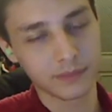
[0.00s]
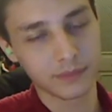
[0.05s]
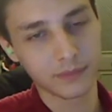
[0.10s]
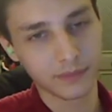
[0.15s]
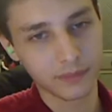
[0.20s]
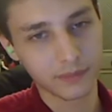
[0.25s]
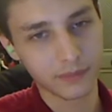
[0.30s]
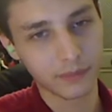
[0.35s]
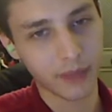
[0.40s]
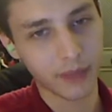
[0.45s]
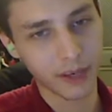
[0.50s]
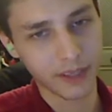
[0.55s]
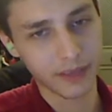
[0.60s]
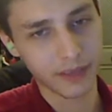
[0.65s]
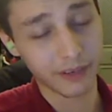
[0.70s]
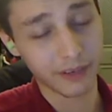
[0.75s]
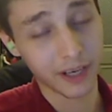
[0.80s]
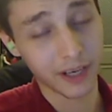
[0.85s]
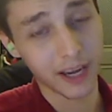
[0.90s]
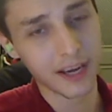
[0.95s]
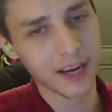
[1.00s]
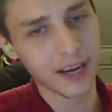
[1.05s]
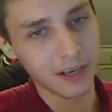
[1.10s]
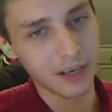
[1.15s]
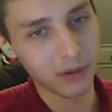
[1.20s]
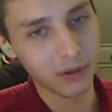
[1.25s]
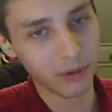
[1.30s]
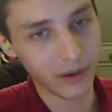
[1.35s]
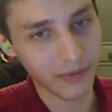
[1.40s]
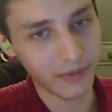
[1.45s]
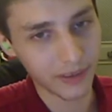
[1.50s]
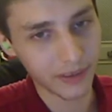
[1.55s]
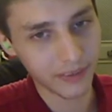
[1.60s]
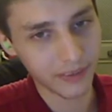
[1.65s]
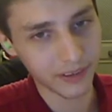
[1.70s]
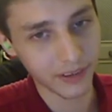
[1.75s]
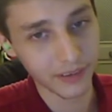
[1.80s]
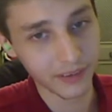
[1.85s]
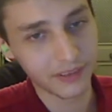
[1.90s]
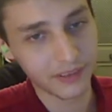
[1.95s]
pontificate any
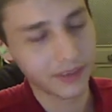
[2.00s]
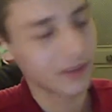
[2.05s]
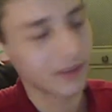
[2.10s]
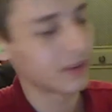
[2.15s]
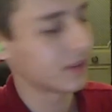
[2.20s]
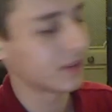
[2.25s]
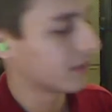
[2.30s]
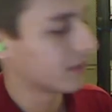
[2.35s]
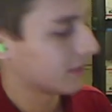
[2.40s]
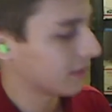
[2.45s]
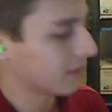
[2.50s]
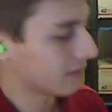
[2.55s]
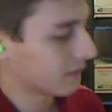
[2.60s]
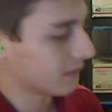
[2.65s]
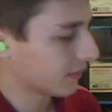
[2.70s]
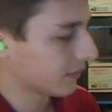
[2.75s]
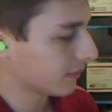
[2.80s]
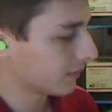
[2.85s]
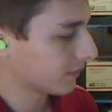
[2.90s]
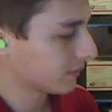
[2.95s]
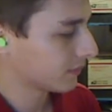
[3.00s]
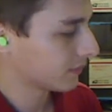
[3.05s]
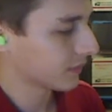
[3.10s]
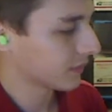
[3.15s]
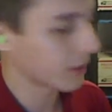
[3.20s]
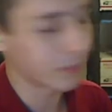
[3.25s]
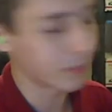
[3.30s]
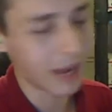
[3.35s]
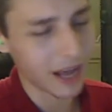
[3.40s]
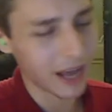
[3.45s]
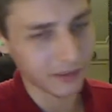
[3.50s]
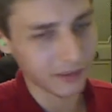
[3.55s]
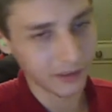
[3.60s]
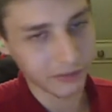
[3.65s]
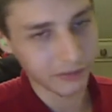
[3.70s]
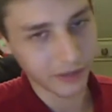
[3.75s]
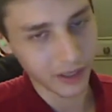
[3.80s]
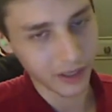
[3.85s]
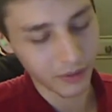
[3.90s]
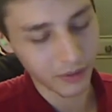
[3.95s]
grievances about these
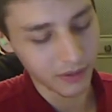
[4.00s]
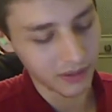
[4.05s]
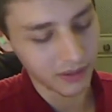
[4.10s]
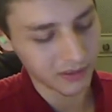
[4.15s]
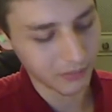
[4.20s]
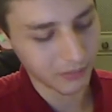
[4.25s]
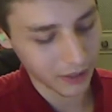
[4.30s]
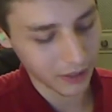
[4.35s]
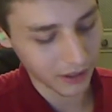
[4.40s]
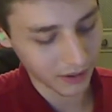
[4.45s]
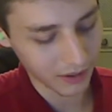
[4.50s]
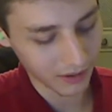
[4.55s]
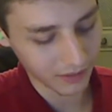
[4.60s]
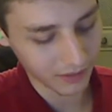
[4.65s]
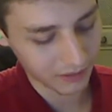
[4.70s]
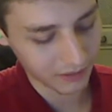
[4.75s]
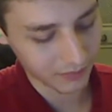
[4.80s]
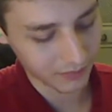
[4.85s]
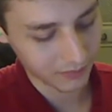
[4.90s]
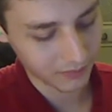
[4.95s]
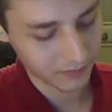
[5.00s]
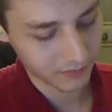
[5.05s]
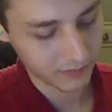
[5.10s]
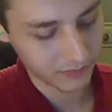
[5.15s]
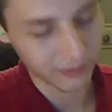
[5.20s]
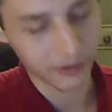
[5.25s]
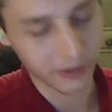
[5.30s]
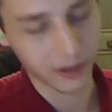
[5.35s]
figurines, because for under